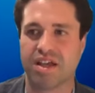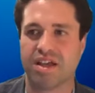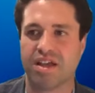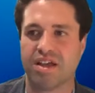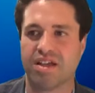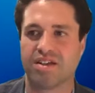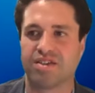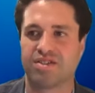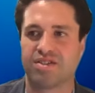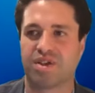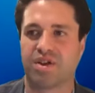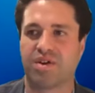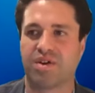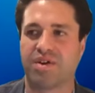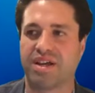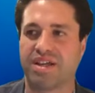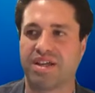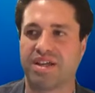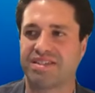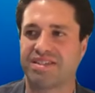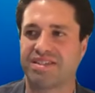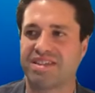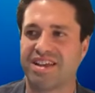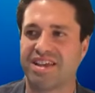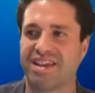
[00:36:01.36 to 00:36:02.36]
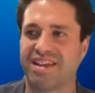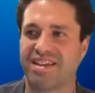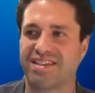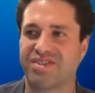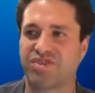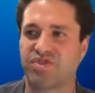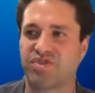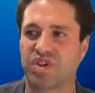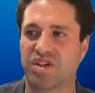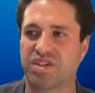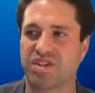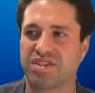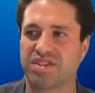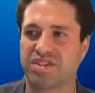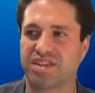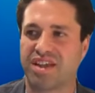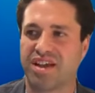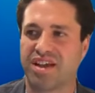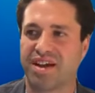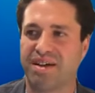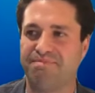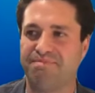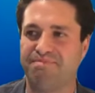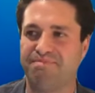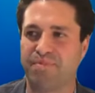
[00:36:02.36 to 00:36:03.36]
So it's just,
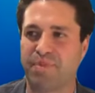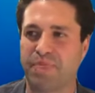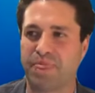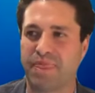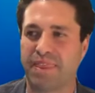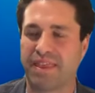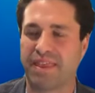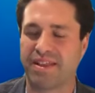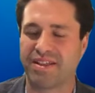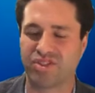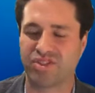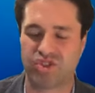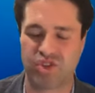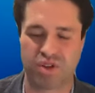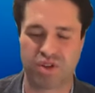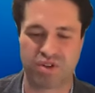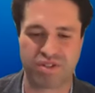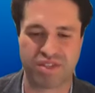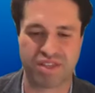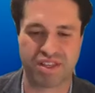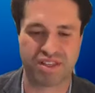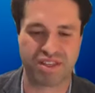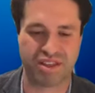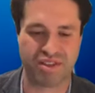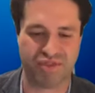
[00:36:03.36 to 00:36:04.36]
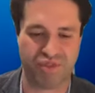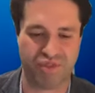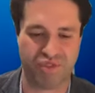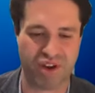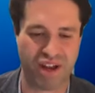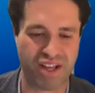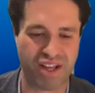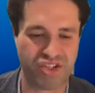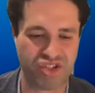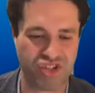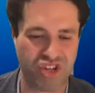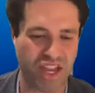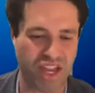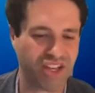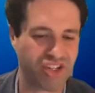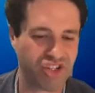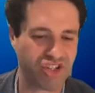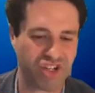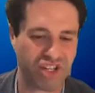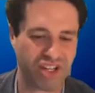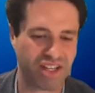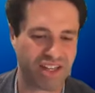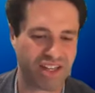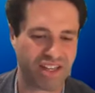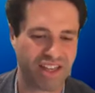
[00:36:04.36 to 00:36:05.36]
it shows the
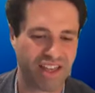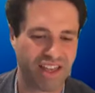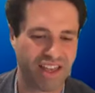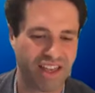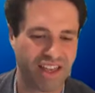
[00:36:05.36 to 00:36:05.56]
differentiation.